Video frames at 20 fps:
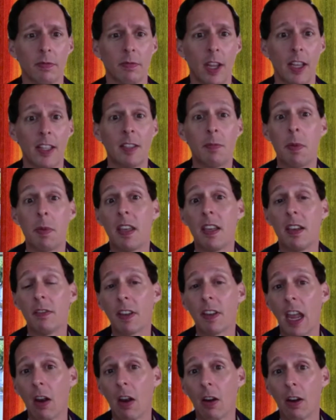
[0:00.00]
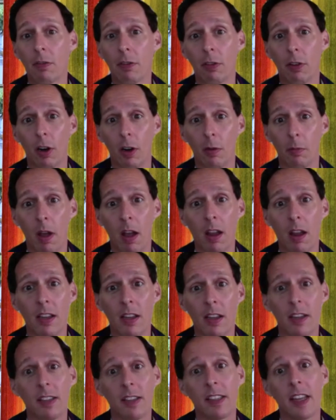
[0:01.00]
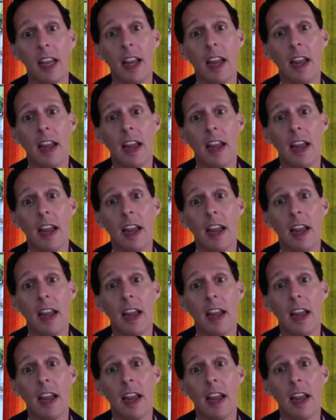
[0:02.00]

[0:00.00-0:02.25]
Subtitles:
And speaking of caring for our bodies,